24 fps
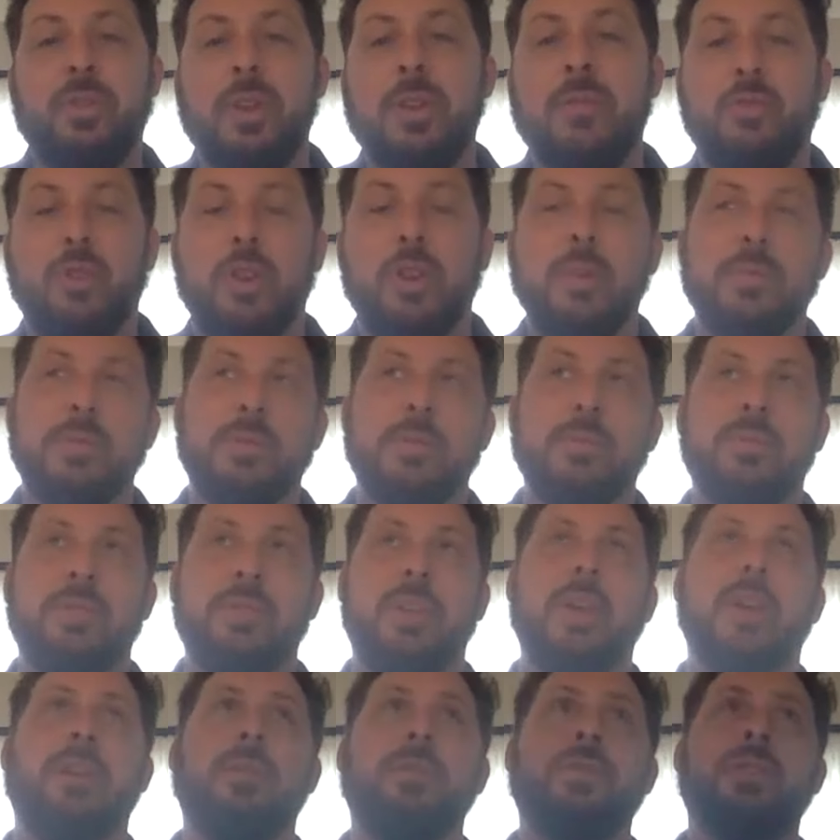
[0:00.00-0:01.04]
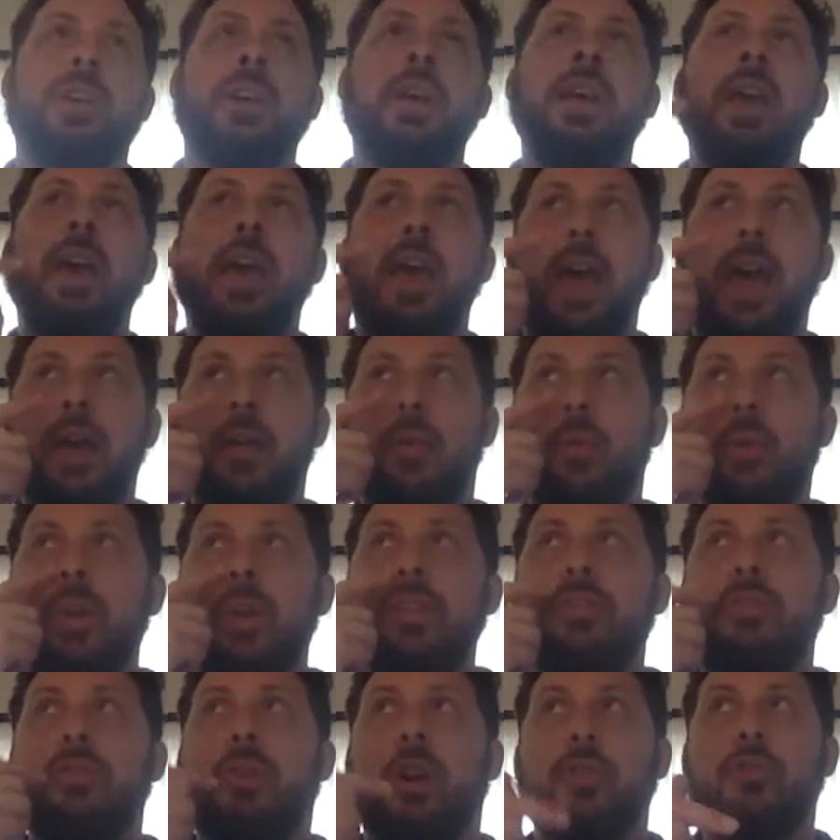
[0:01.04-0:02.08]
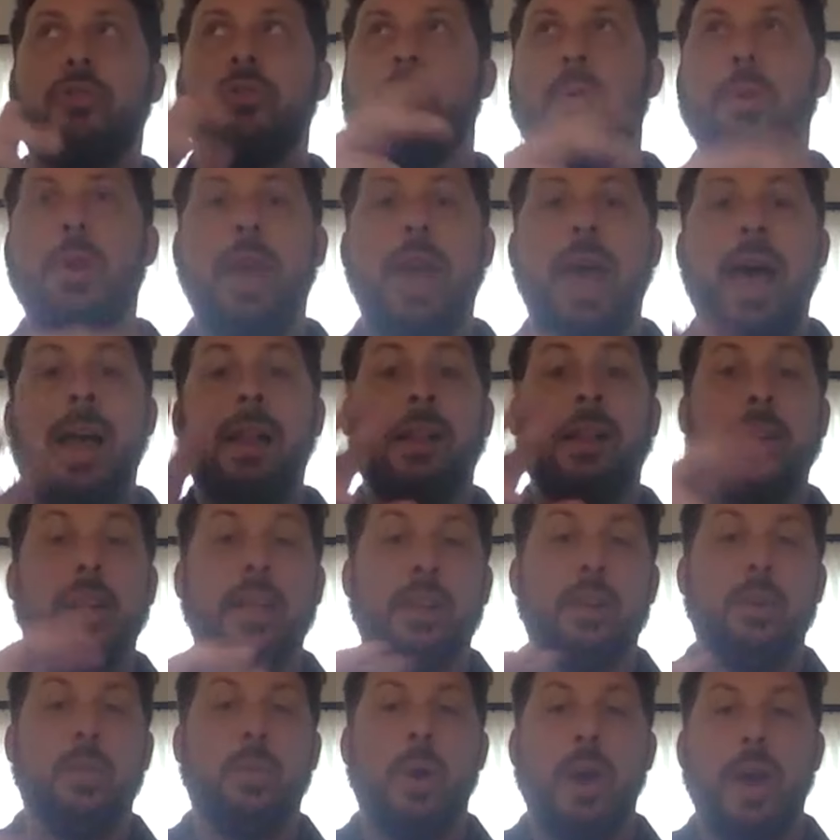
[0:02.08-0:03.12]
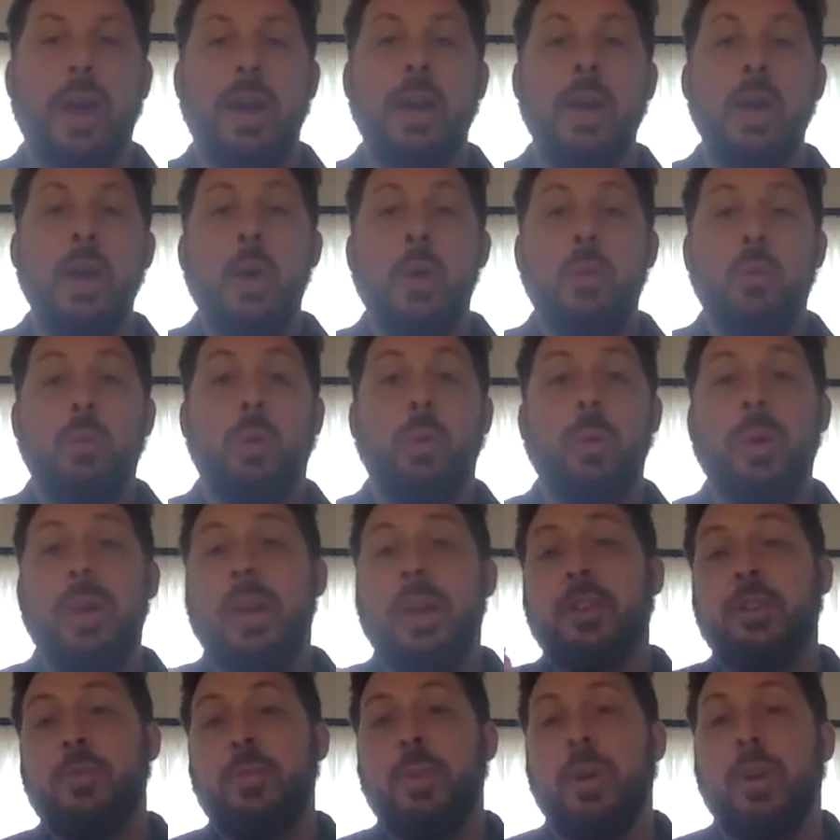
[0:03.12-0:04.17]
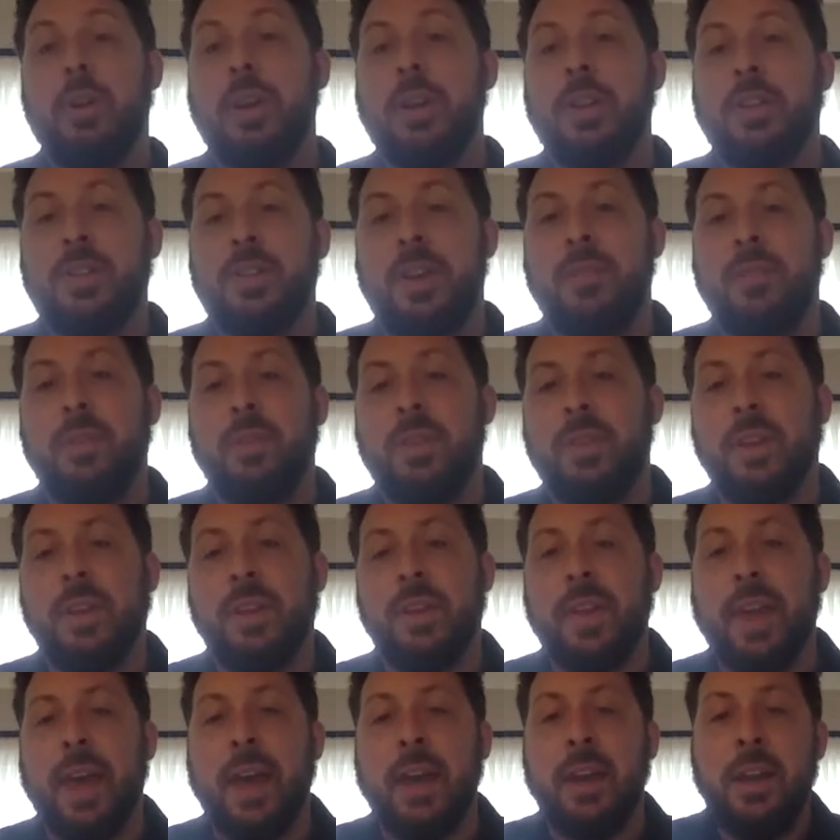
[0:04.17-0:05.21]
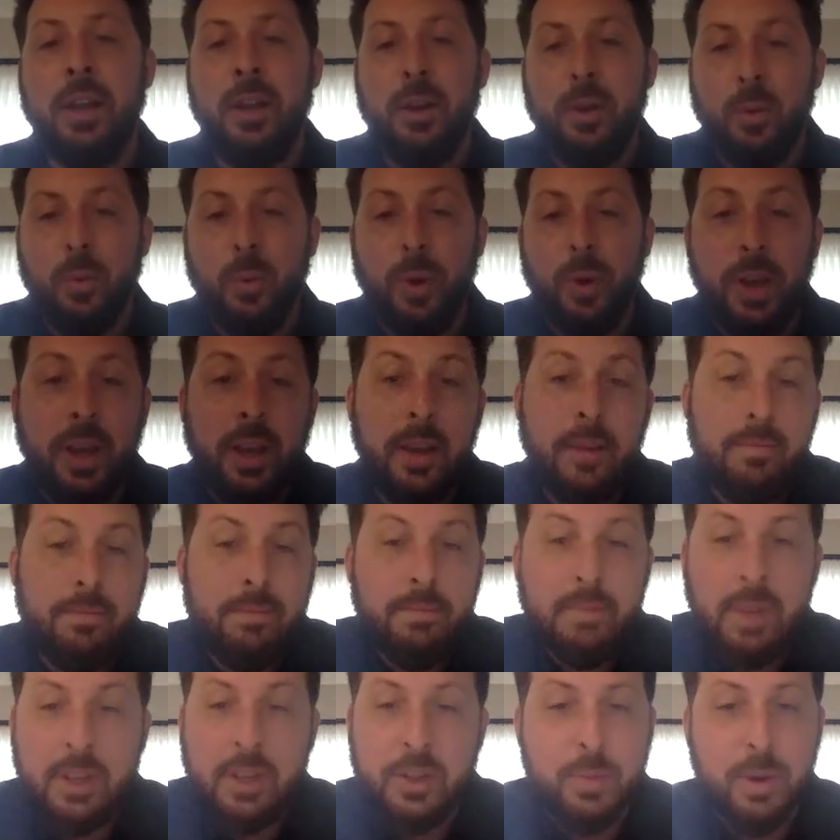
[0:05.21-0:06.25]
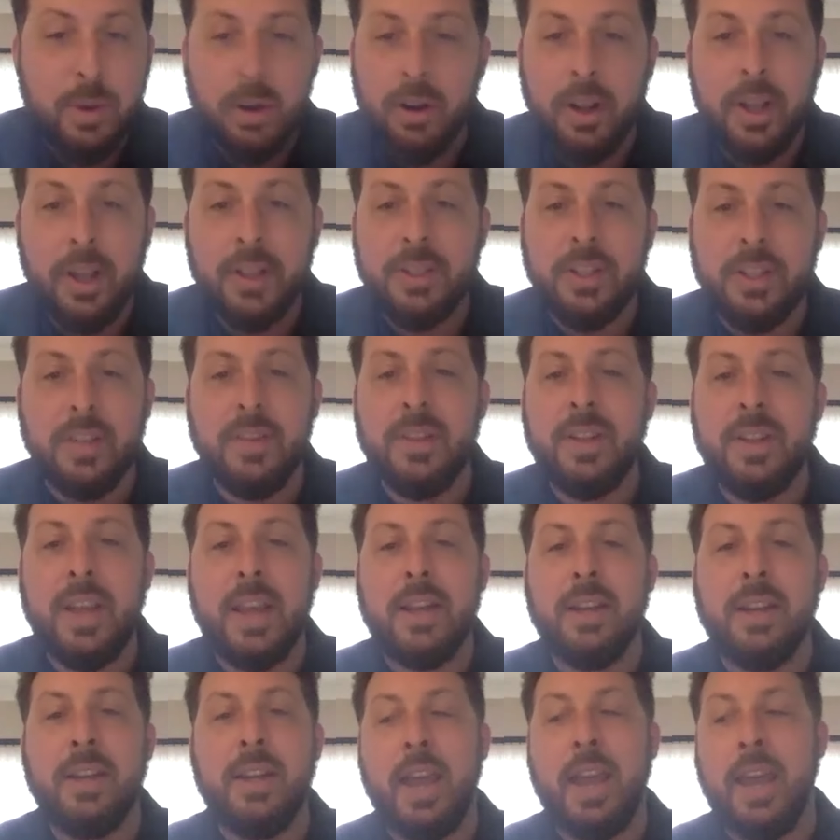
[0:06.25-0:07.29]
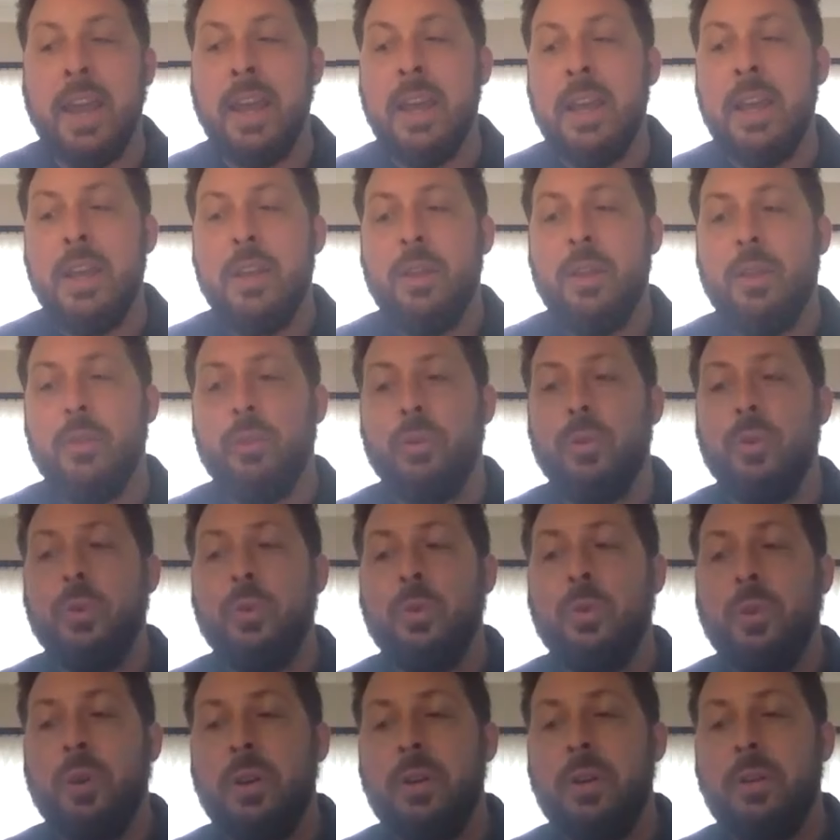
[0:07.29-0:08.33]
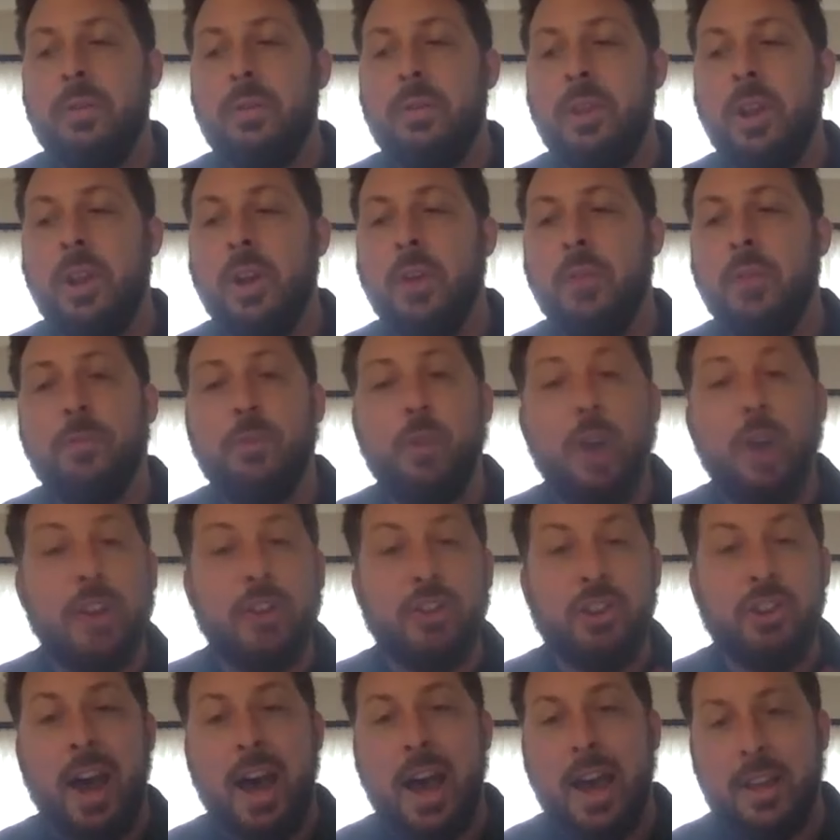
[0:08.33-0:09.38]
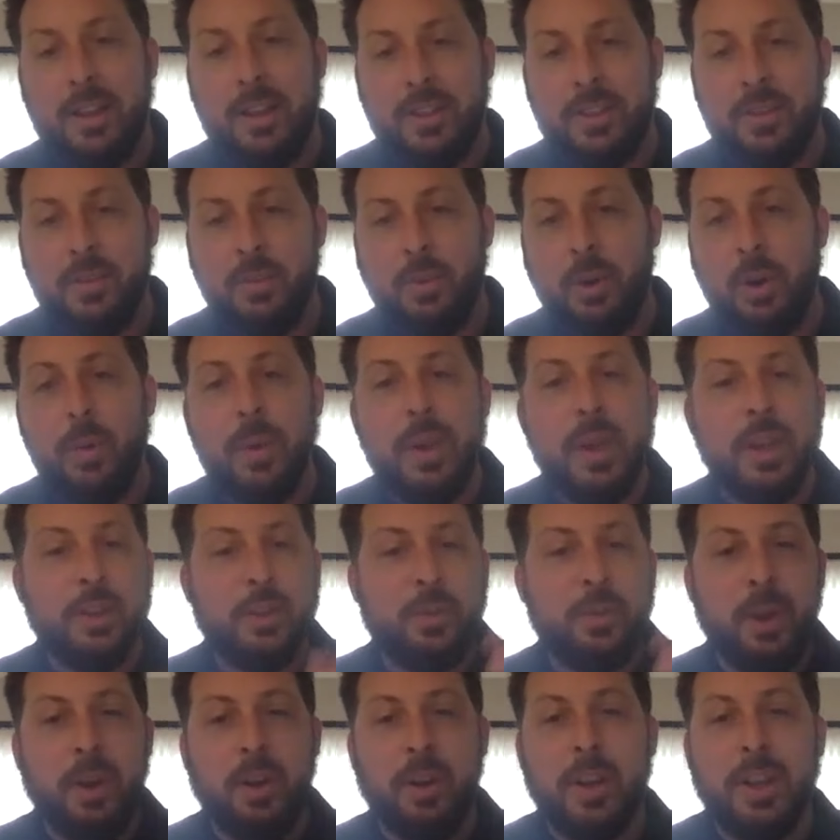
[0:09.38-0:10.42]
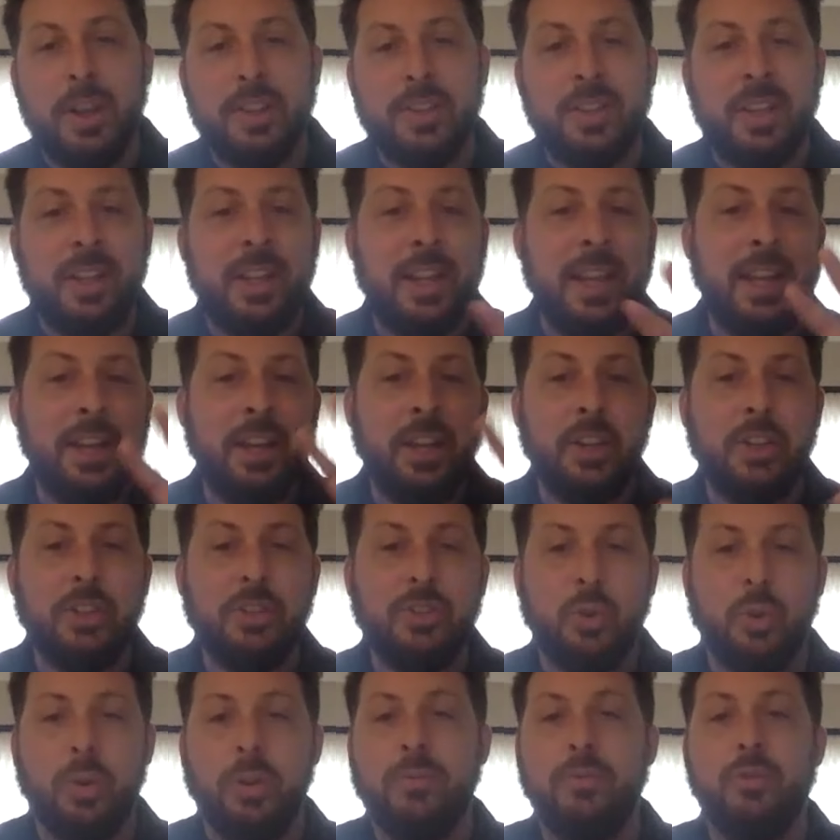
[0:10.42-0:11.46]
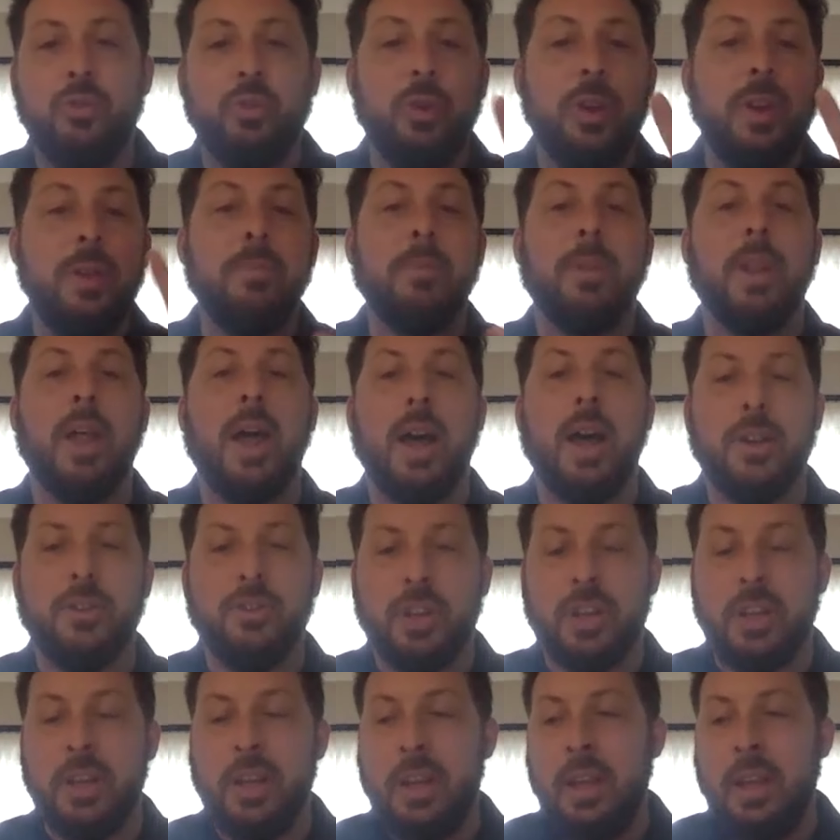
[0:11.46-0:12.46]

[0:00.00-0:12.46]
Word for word: of dreams themselves, and restructure reality in a way where we experience everything that we experience in the day to day through you know fresh eyes where we experience it in a sort of dream logic